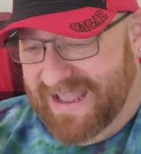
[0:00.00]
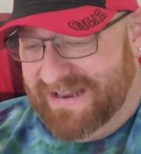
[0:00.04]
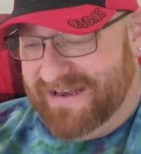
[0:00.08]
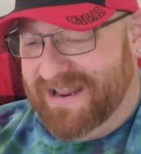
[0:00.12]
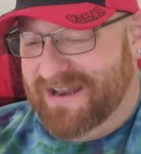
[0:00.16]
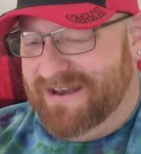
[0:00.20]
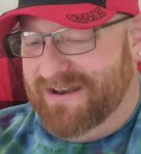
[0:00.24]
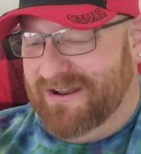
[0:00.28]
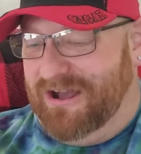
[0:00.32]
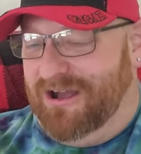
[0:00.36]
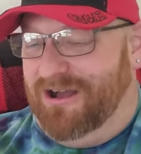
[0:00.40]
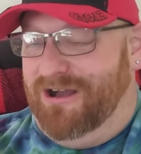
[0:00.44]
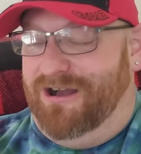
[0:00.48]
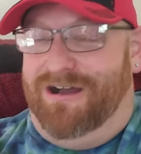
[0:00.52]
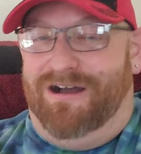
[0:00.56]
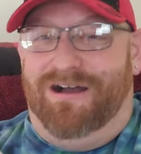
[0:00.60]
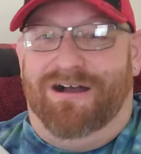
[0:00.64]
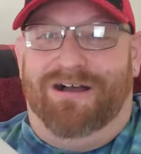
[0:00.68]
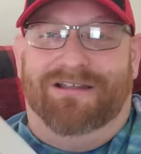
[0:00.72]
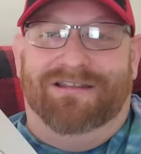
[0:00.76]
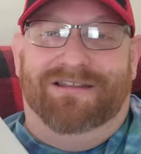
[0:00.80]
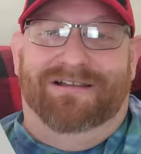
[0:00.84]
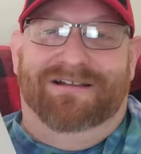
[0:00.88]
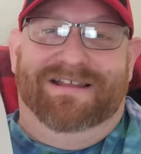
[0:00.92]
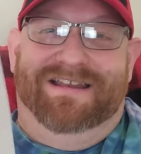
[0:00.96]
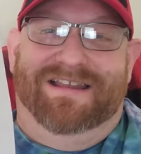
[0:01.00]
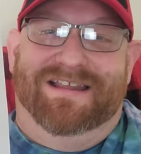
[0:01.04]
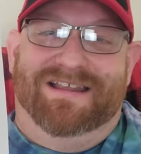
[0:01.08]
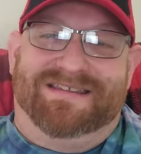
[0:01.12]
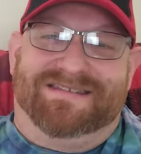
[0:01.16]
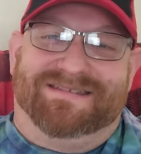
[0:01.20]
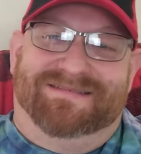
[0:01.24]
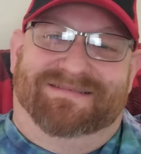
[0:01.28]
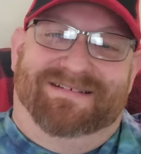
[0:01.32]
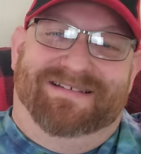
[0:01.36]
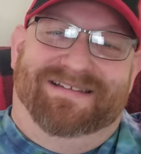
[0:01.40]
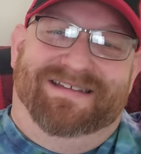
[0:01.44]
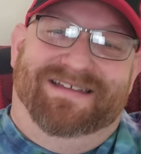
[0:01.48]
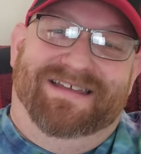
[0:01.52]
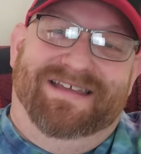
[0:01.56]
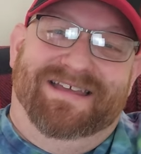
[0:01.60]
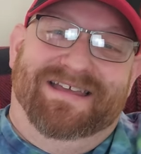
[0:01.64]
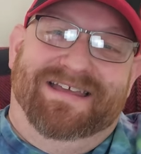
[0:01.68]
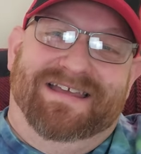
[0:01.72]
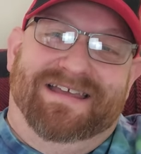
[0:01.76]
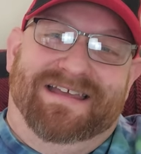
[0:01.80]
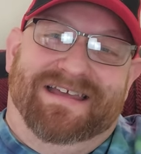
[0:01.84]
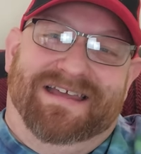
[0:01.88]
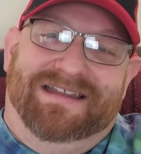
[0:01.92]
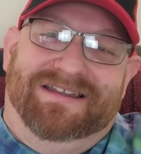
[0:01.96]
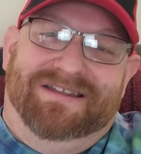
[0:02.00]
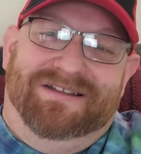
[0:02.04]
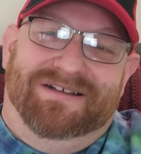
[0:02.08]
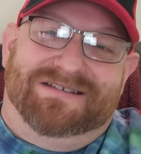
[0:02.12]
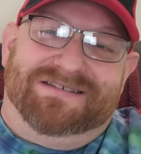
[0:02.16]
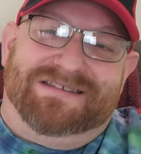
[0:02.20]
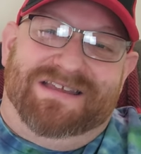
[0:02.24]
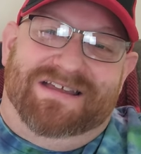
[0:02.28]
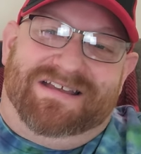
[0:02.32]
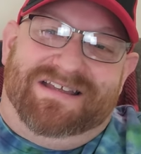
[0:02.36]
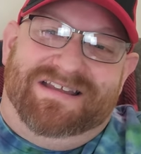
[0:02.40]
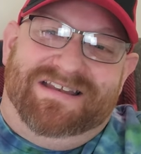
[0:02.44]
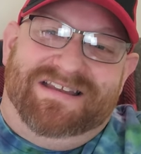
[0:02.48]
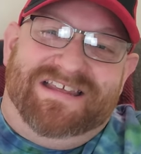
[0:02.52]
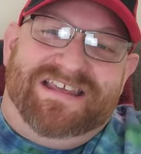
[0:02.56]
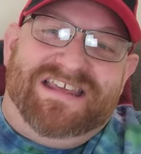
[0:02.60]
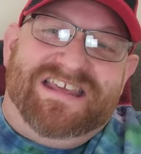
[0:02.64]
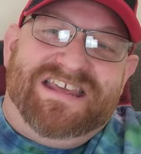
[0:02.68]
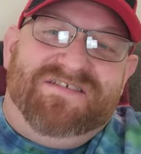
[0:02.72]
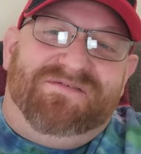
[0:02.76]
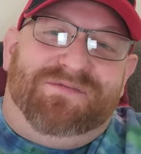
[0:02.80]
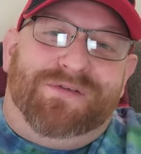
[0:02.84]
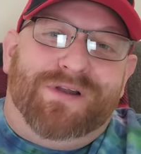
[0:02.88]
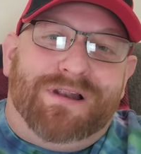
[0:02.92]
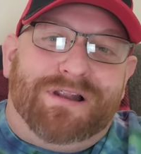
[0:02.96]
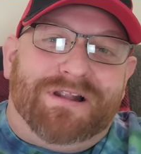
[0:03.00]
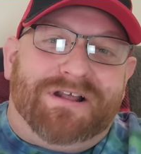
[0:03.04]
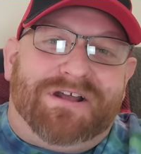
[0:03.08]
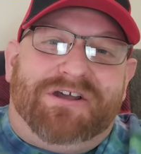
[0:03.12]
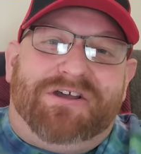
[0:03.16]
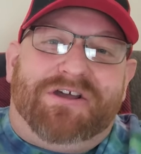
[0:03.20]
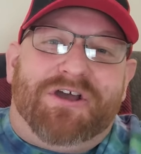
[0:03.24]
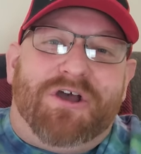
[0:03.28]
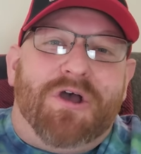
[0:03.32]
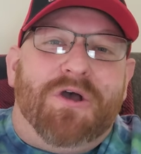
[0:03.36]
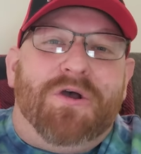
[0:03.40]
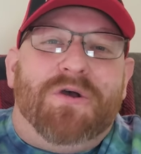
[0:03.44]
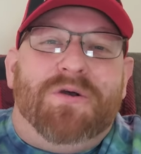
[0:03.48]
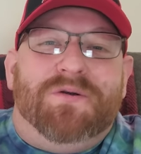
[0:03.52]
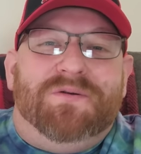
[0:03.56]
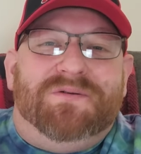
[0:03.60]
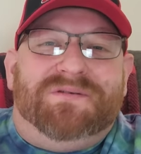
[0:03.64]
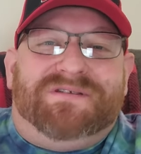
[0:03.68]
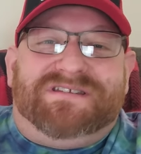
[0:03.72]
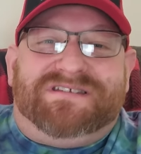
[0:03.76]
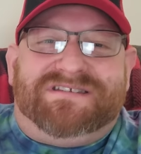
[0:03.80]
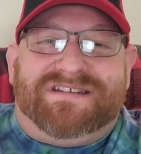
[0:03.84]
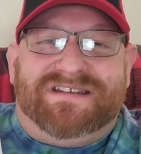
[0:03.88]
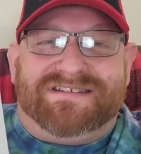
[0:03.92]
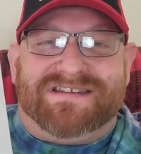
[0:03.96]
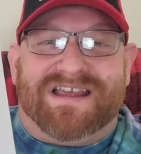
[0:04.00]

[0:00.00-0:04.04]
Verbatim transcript: And then, oh, look at this one. It looks like an evil ghost.